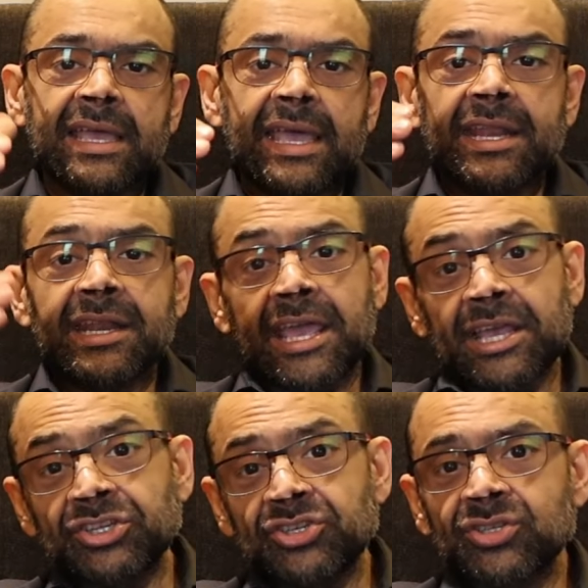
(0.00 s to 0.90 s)
an
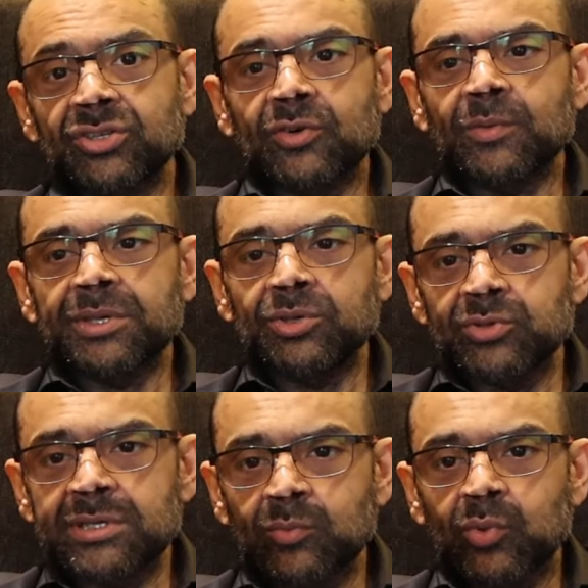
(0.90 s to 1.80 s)
edge over
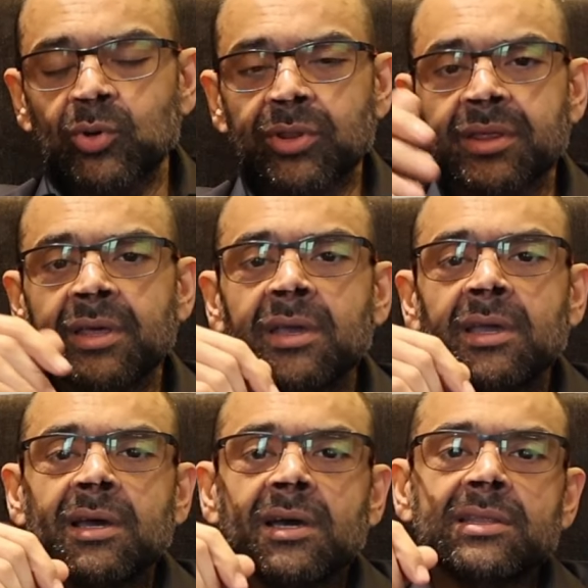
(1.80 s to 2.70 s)
using both
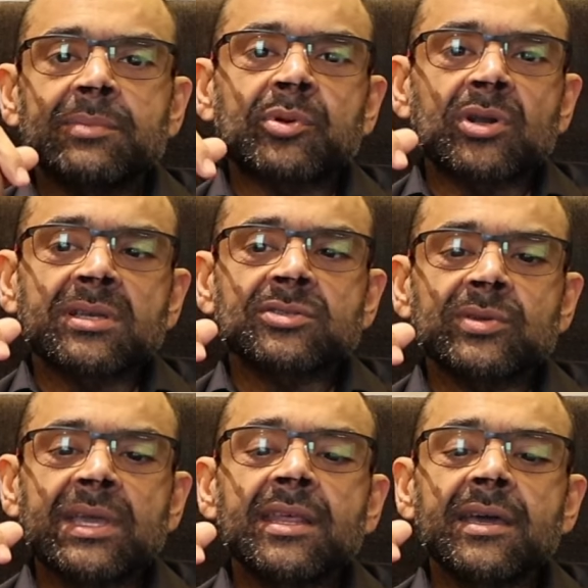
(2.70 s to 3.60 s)
the products together.